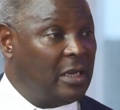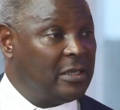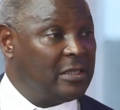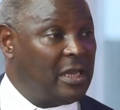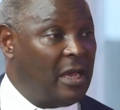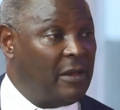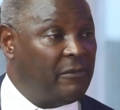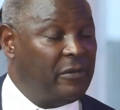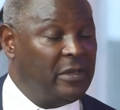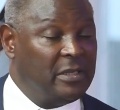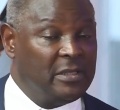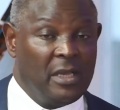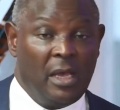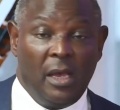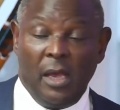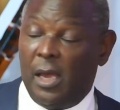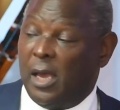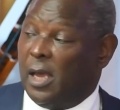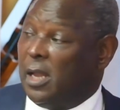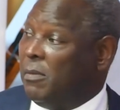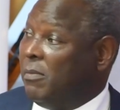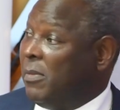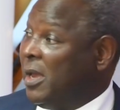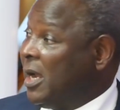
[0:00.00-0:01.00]
a service,
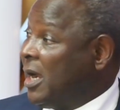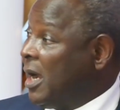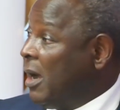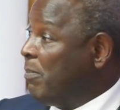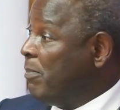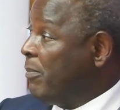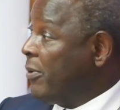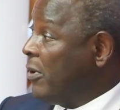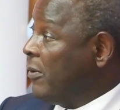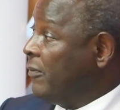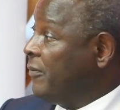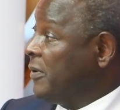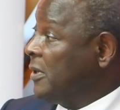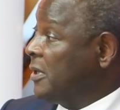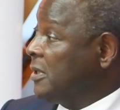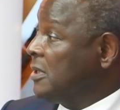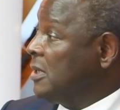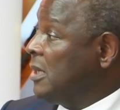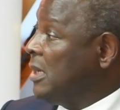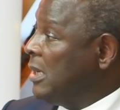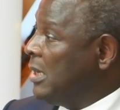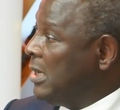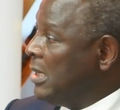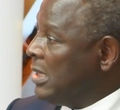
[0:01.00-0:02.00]
and make a profit.
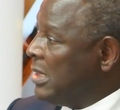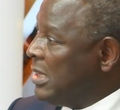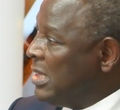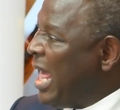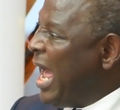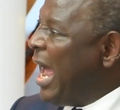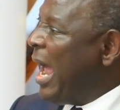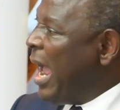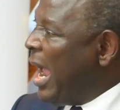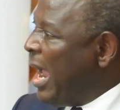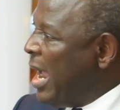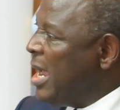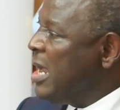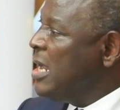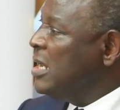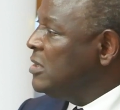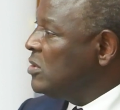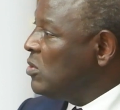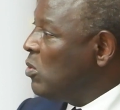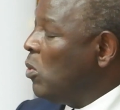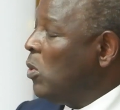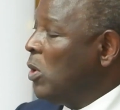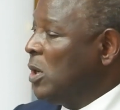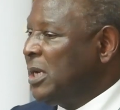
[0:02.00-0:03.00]
That
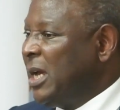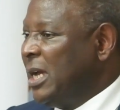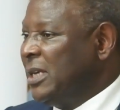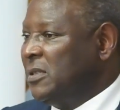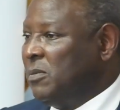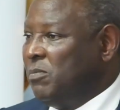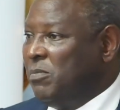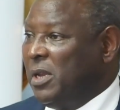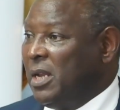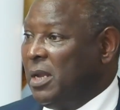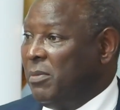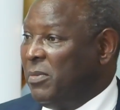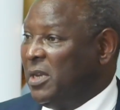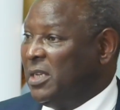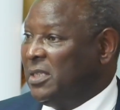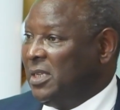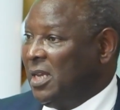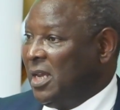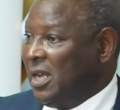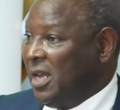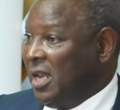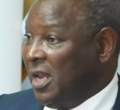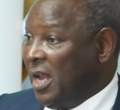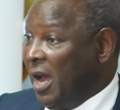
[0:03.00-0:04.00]
is what has been
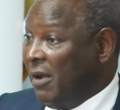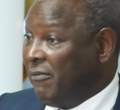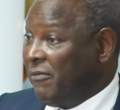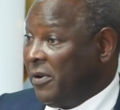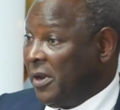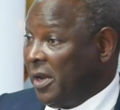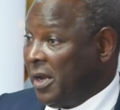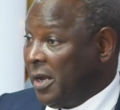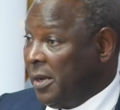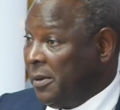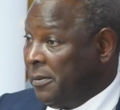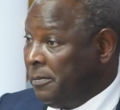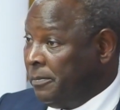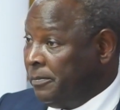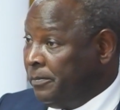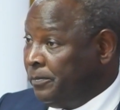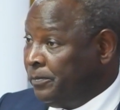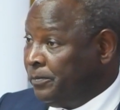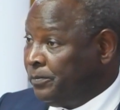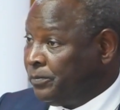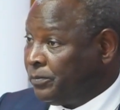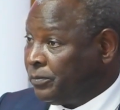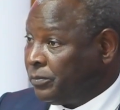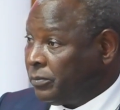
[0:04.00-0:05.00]
missing in Africa.
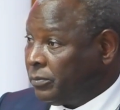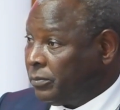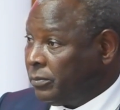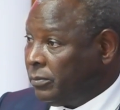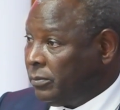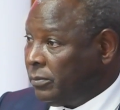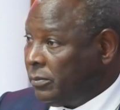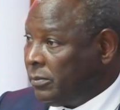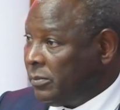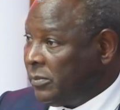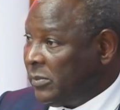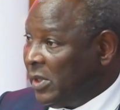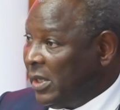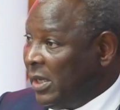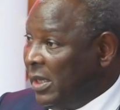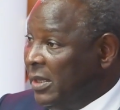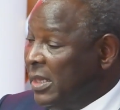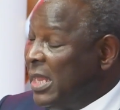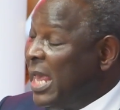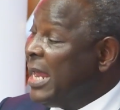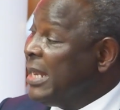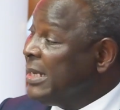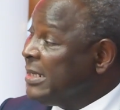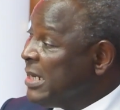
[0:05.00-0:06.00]

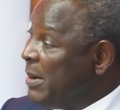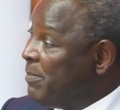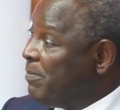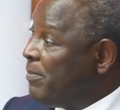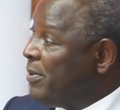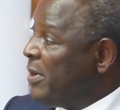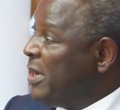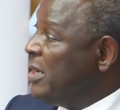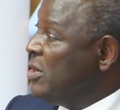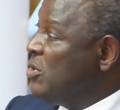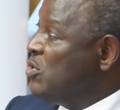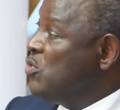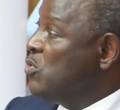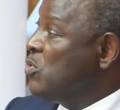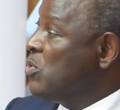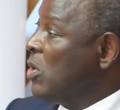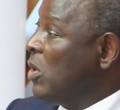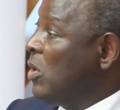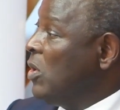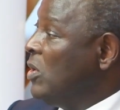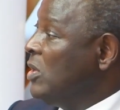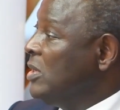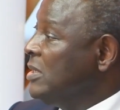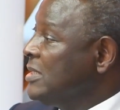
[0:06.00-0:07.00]
The
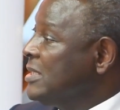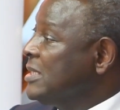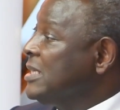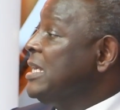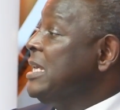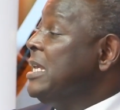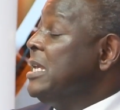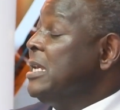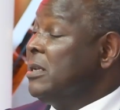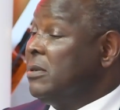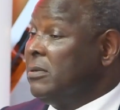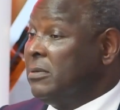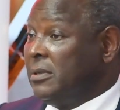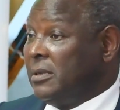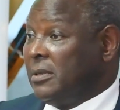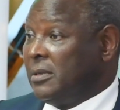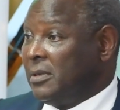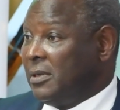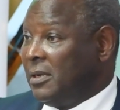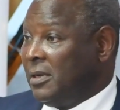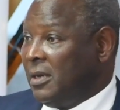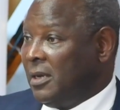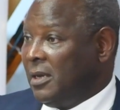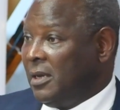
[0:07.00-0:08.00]
entrepreneurial skills,
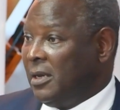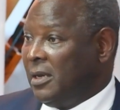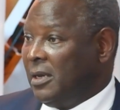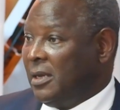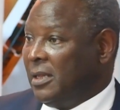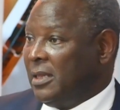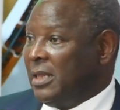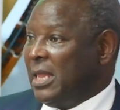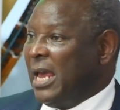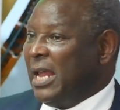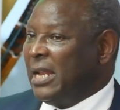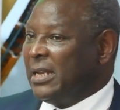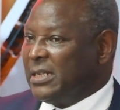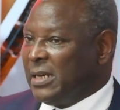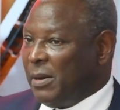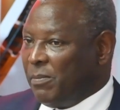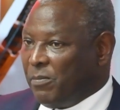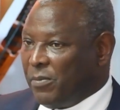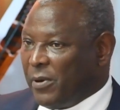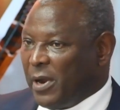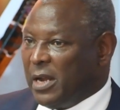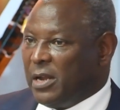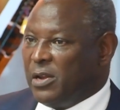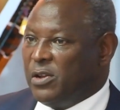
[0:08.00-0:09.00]
the
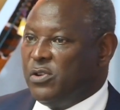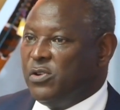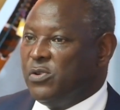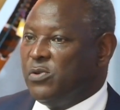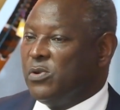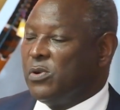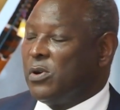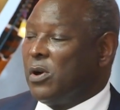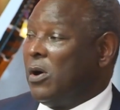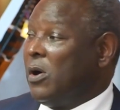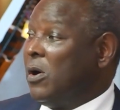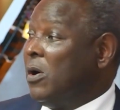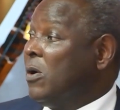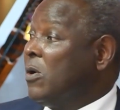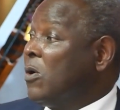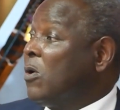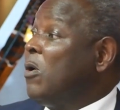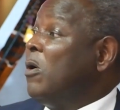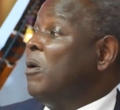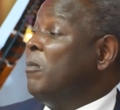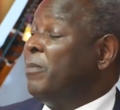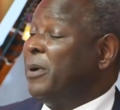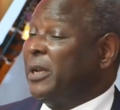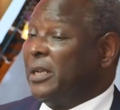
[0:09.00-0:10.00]
entrepreneurial
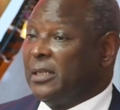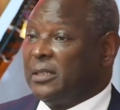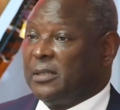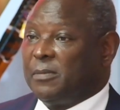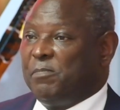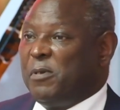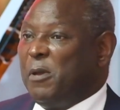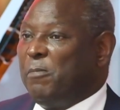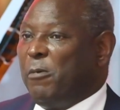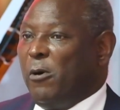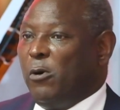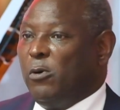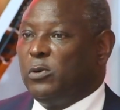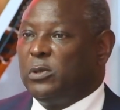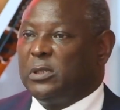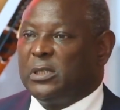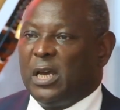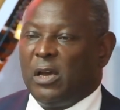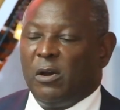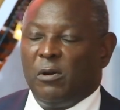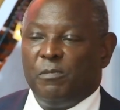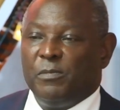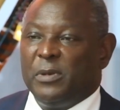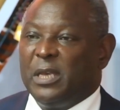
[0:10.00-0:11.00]
competence. People will
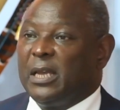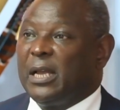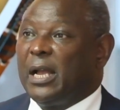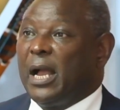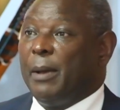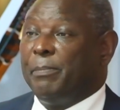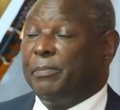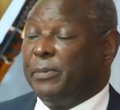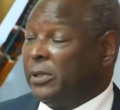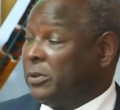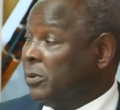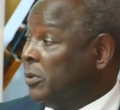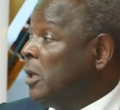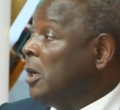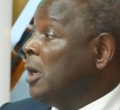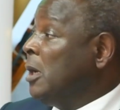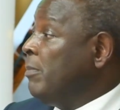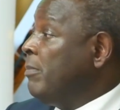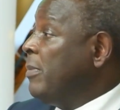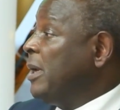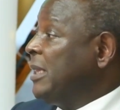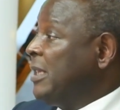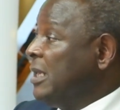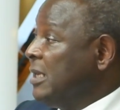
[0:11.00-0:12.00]
tell me capital,
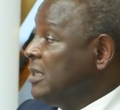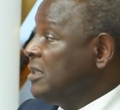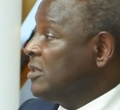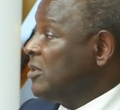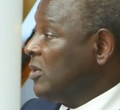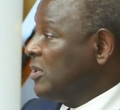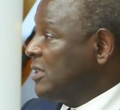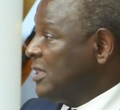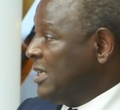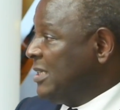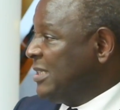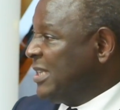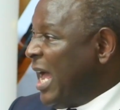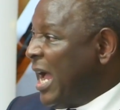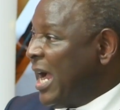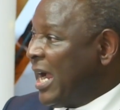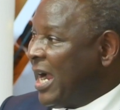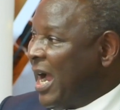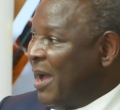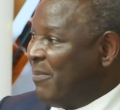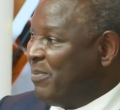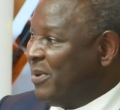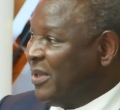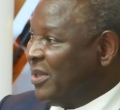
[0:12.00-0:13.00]
but resources are
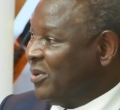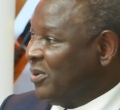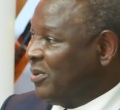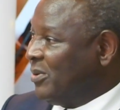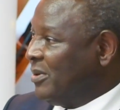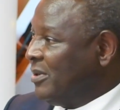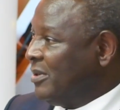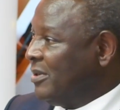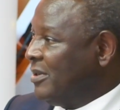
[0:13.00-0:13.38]
capital